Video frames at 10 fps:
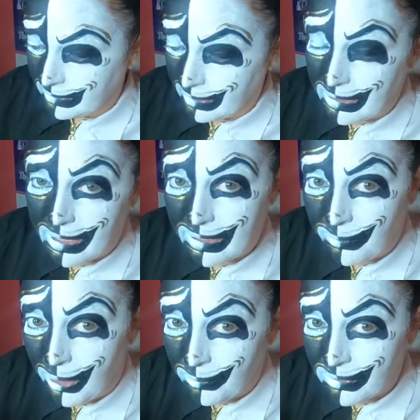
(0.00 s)
Not yet
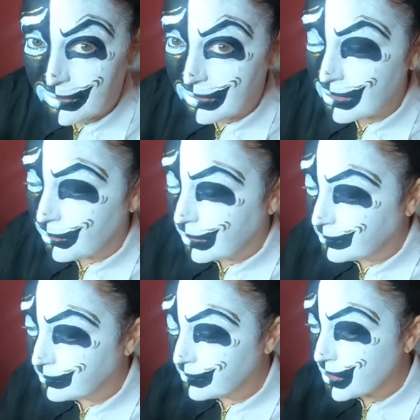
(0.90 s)
anyway, I was considering,
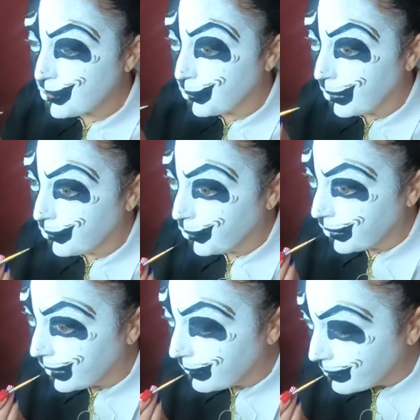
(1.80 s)
just for my
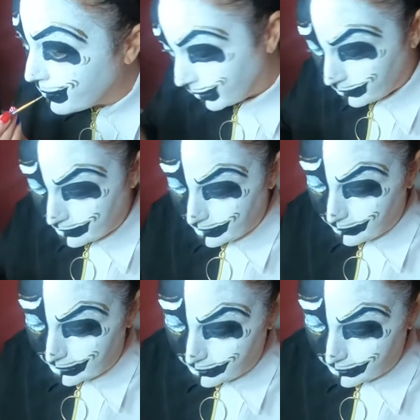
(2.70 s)
forehead. Every time I